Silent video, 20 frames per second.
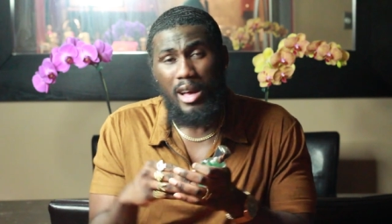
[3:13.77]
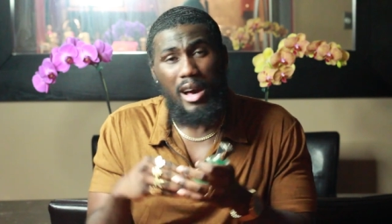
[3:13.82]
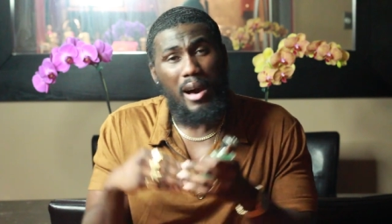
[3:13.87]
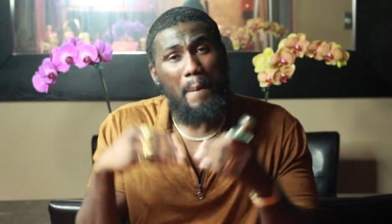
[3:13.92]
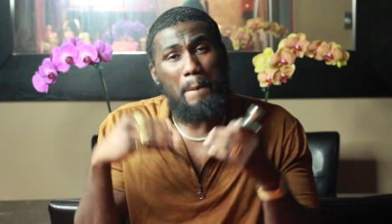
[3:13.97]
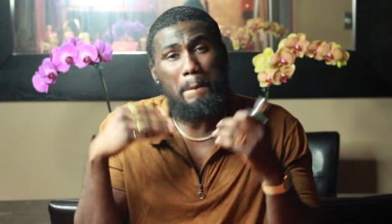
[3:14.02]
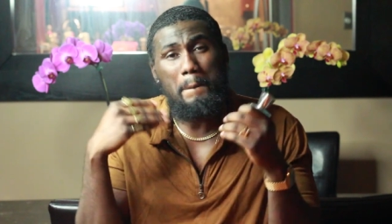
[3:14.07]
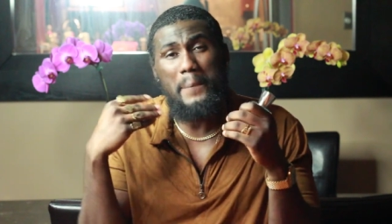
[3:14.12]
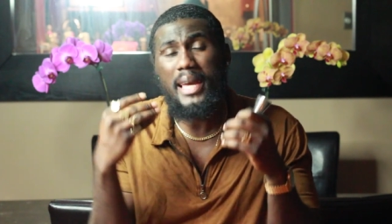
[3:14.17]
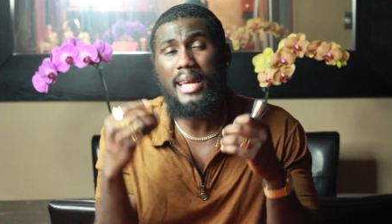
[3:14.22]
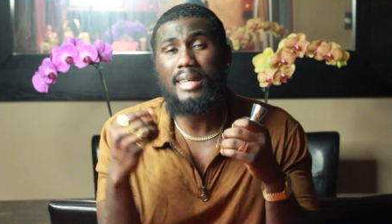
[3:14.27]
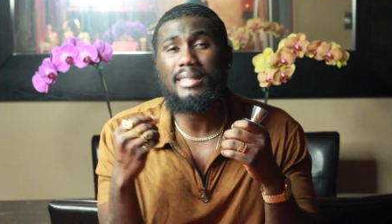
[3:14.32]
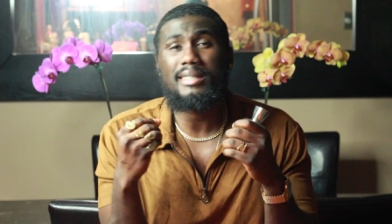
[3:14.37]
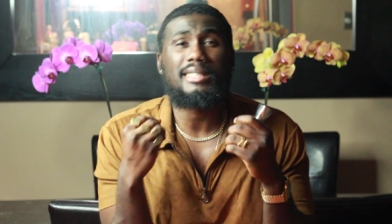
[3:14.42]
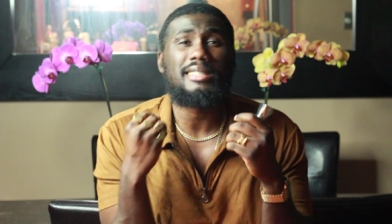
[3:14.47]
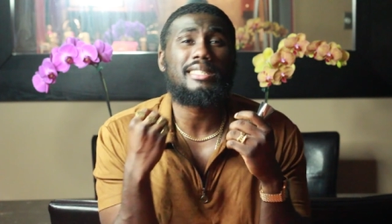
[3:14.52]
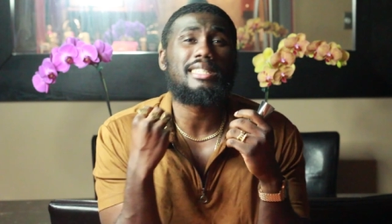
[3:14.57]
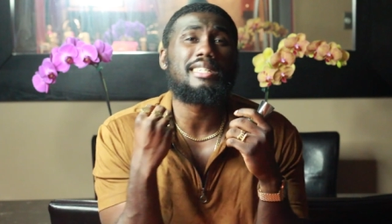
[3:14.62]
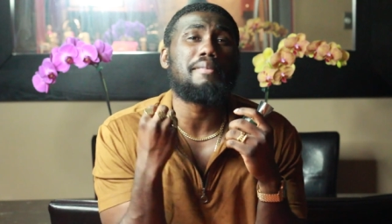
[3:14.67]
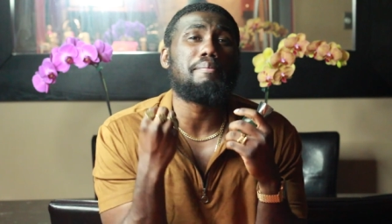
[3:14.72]

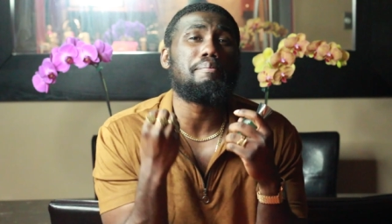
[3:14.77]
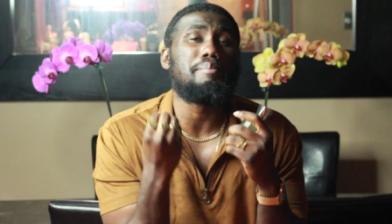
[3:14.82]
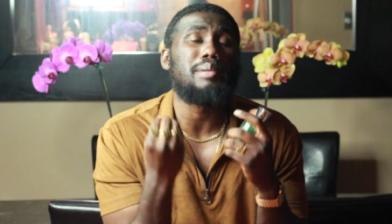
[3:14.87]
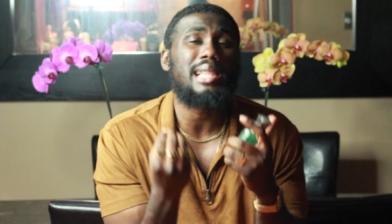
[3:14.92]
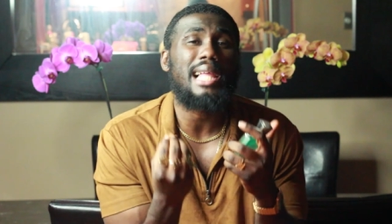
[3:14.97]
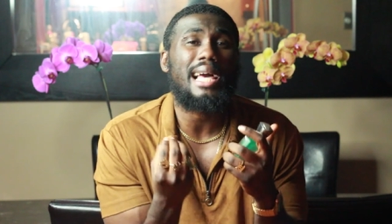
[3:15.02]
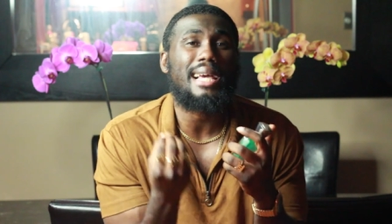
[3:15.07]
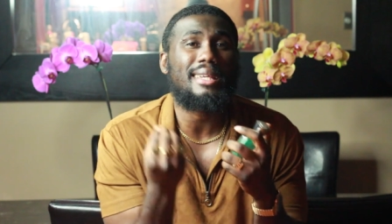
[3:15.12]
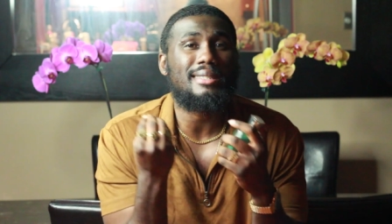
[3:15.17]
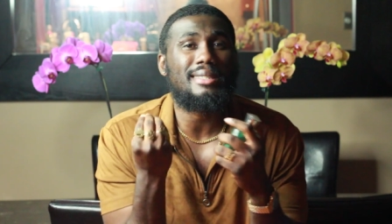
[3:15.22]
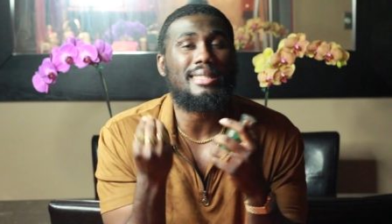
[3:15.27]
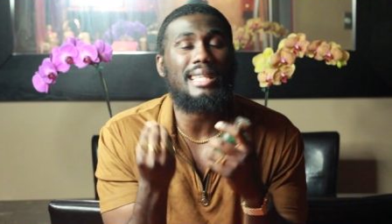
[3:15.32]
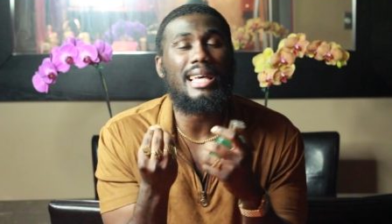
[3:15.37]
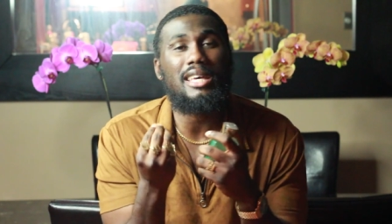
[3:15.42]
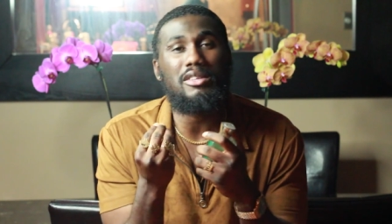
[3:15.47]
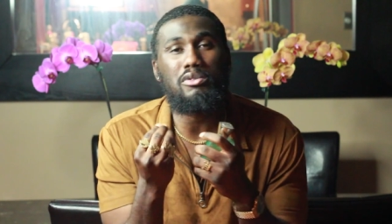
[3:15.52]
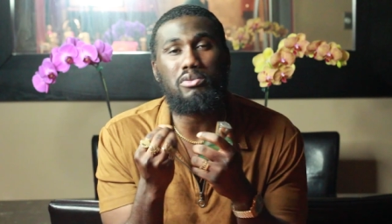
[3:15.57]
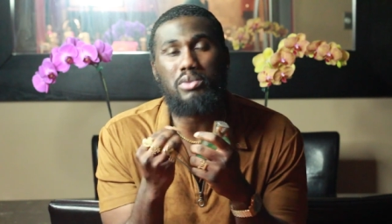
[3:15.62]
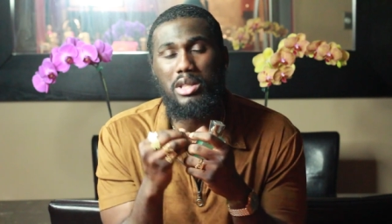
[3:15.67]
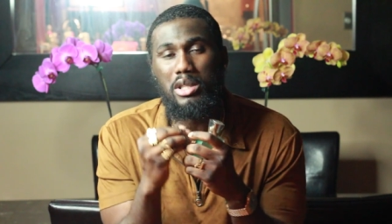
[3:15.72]
amazing complex
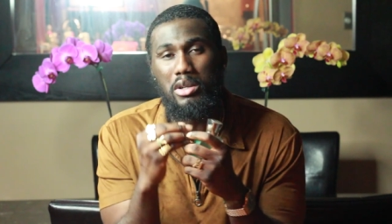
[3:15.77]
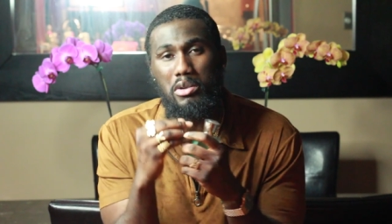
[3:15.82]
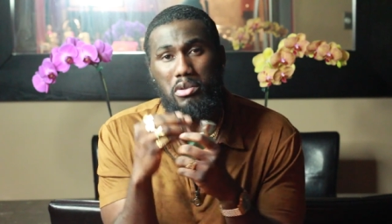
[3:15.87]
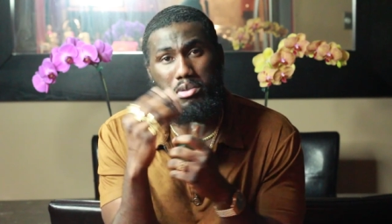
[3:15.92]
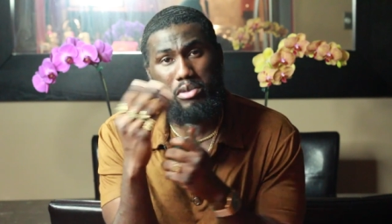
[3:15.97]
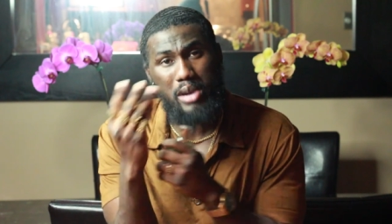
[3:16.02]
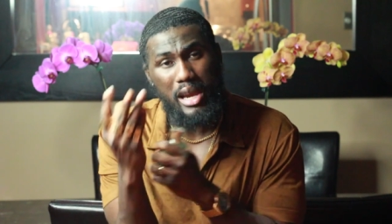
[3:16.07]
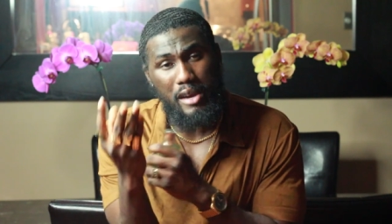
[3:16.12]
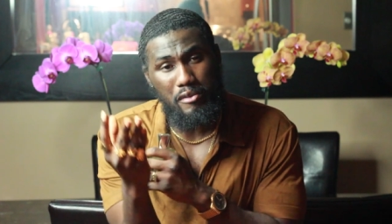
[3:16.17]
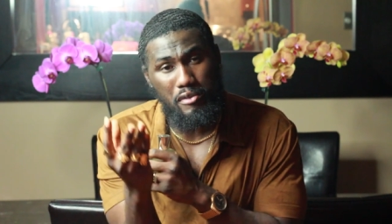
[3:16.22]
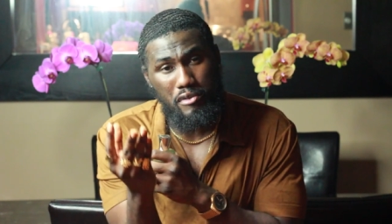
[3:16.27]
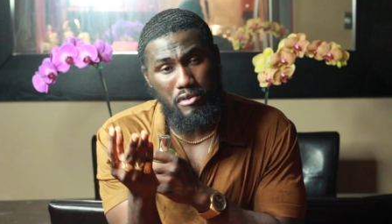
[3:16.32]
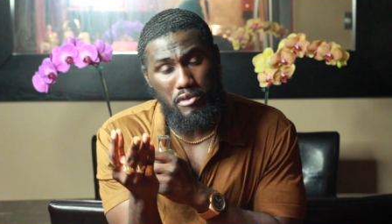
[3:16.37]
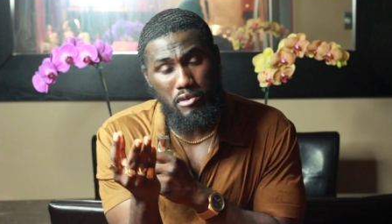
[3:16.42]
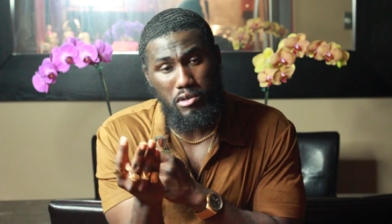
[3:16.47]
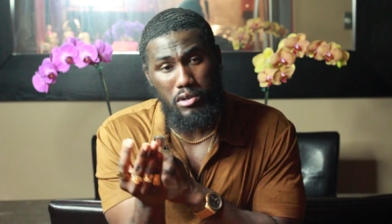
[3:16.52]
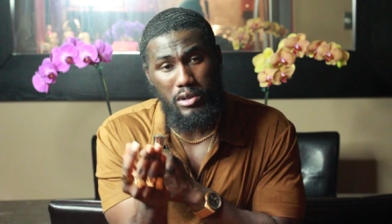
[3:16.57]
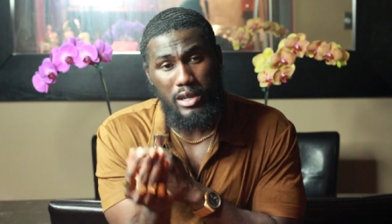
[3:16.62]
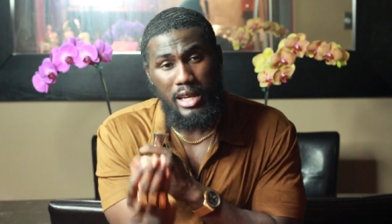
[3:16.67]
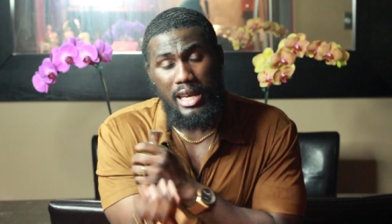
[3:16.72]
scent with the
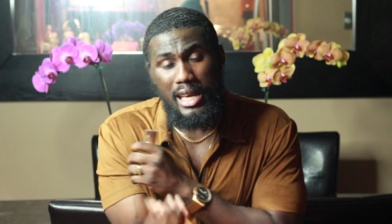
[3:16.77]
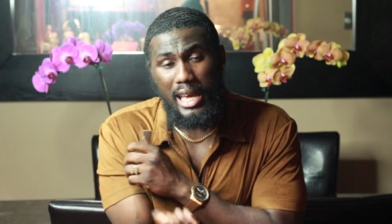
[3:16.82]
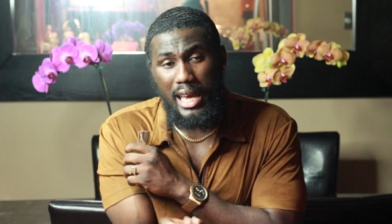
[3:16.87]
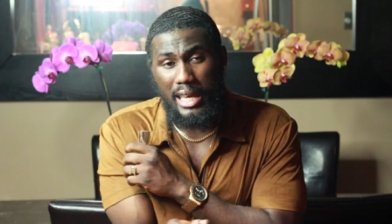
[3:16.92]
grapefruit